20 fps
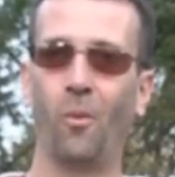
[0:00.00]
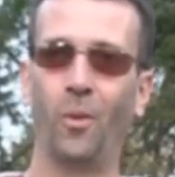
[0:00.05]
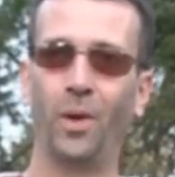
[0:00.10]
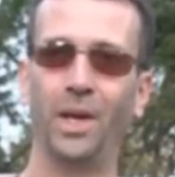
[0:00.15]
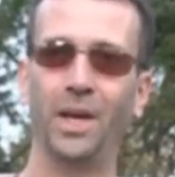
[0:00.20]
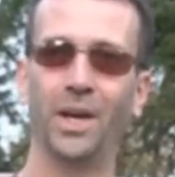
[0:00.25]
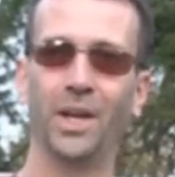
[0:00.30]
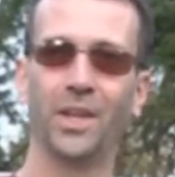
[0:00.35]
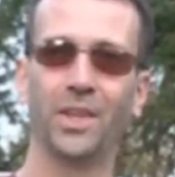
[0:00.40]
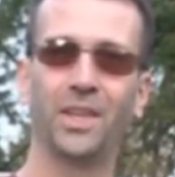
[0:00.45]

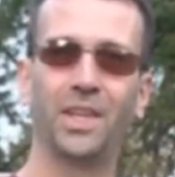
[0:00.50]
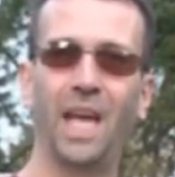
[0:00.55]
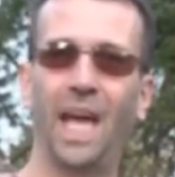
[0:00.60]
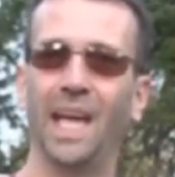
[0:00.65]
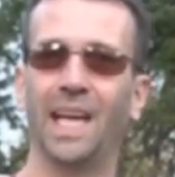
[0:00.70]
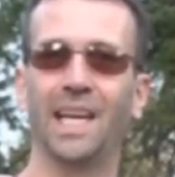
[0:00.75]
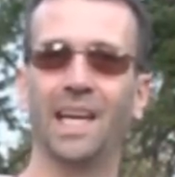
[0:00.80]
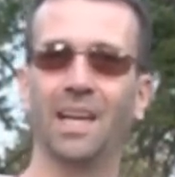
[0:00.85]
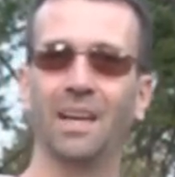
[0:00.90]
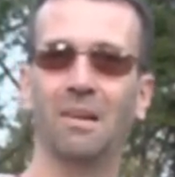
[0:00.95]
we'll
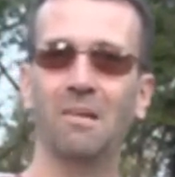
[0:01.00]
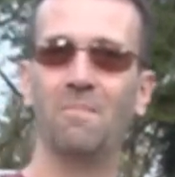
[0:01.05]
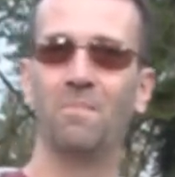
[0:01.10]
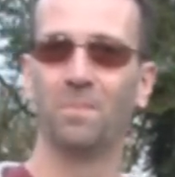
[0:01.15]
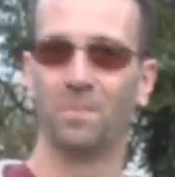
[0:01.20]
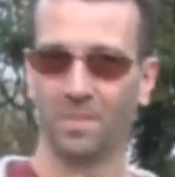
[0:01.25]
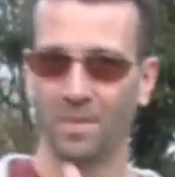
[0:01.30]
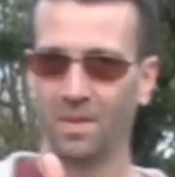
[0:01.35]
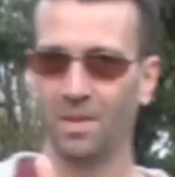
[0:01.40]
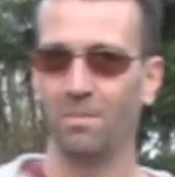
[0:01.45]
take it.
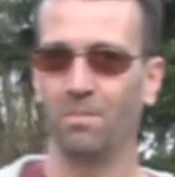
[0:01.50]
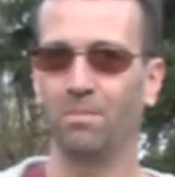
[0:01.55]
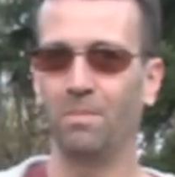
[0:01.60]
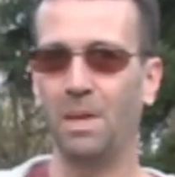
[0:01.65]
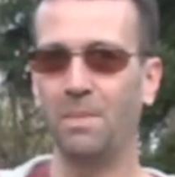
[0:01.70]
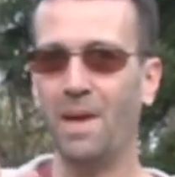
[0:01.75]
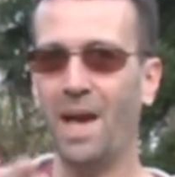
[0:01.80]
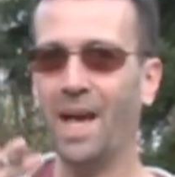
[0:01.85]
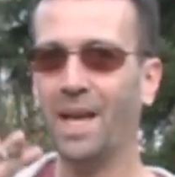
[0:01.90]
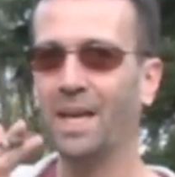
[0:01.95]

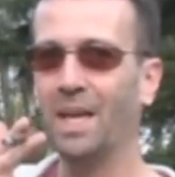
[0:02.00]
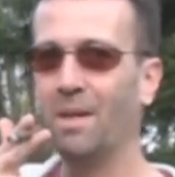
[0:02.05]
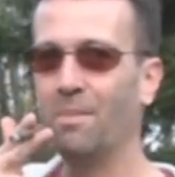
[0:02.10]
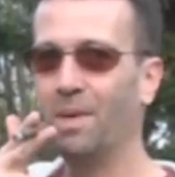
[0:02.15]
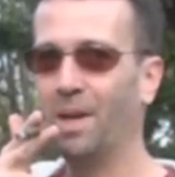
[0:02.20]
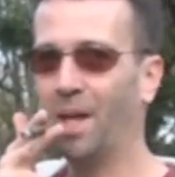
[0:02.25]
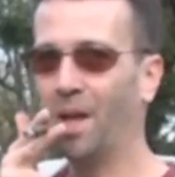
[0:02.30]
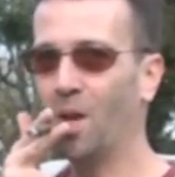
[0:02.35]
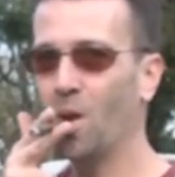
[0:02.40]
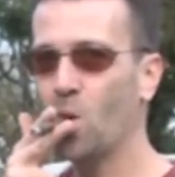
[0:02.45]
Be back in a
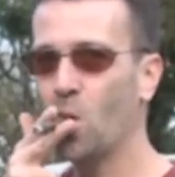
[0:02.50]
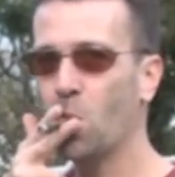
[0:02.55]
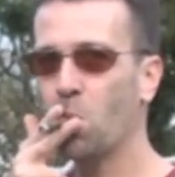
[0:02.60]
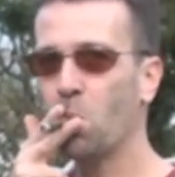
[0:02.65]
minute.